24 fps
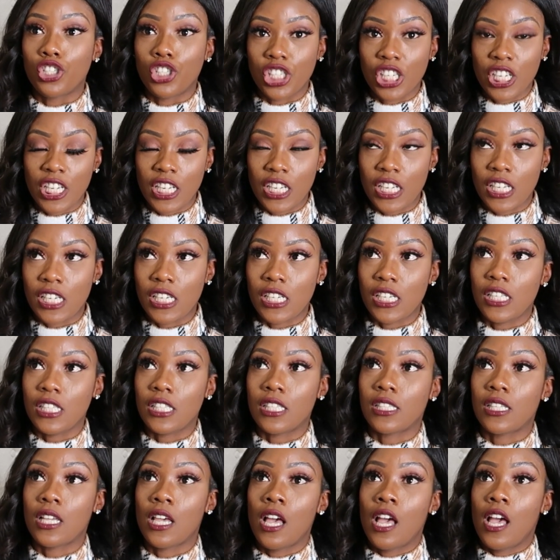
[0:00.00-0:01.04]

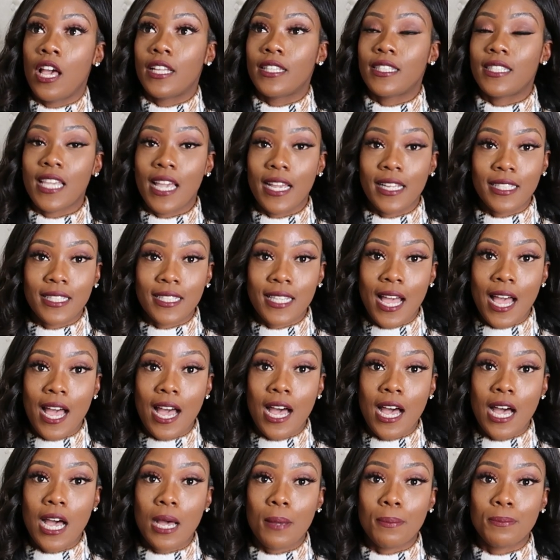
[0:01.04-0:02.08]
jeans, tank
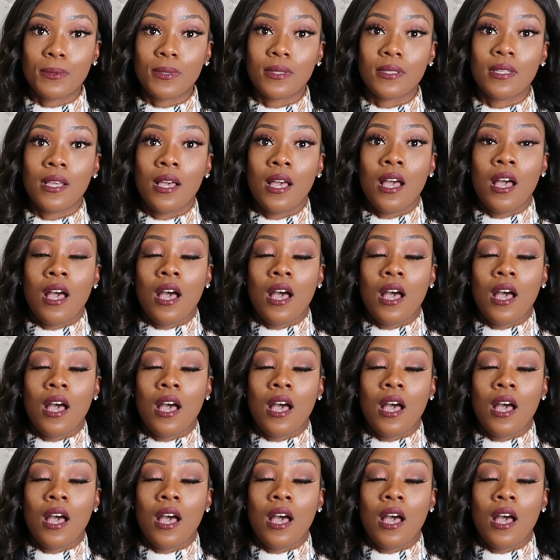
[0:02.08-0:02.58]
tops.